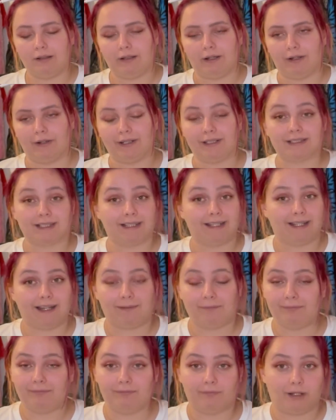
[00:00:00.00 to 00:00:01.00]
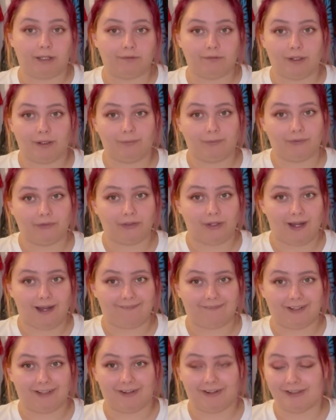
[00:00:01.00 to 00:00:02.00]
honestly, my phone was not
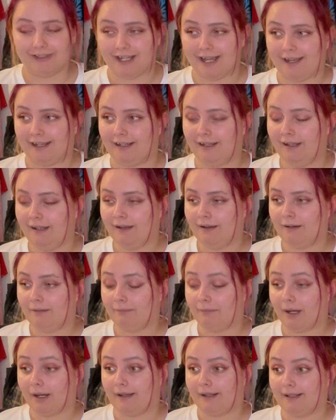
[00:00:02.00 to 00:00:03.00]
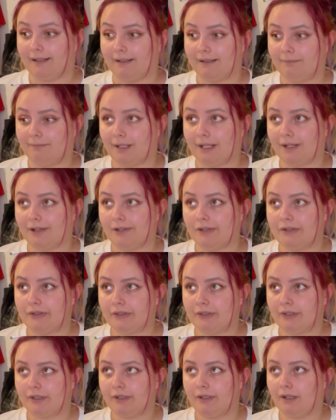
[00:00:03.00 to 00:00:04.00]
having a good day.
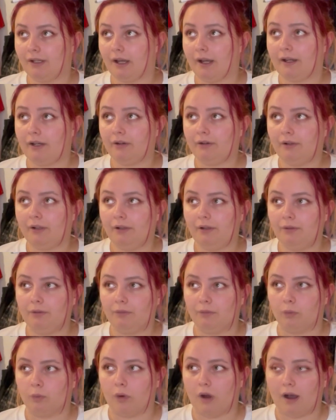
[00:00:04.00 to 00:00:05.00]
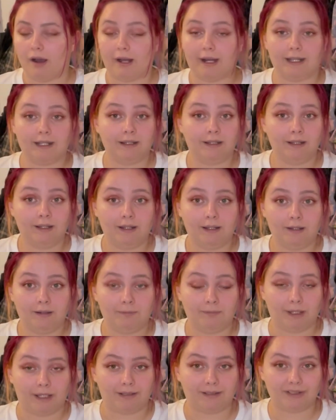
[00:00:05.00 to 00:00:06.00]
Because I don't know why,
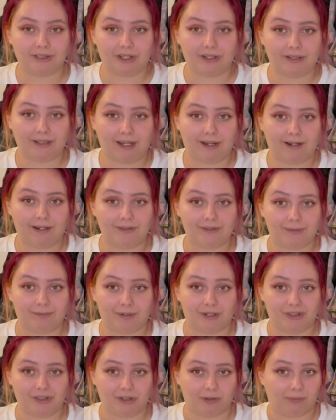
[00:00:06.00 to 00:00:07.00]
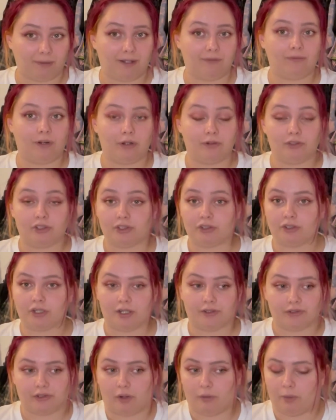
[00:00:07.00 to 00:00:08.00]
but in certain areas of Bristol, my phone just
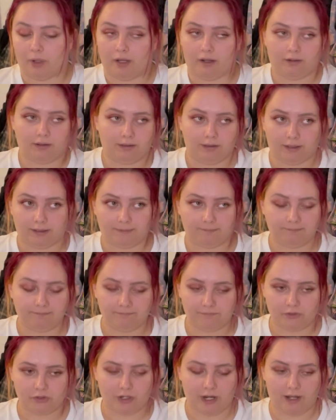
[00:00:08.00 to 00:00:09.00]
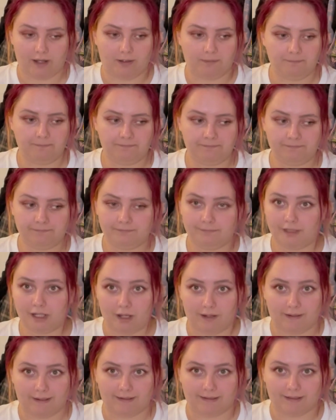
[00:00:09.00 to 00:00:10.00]
does not work. Like, straight up,
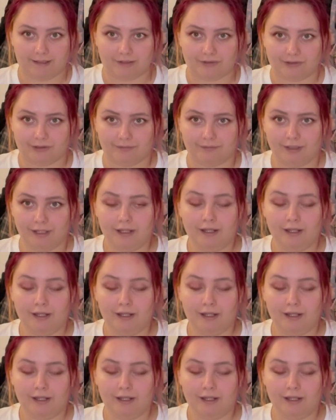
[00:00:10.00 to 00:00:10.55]
can't get connection.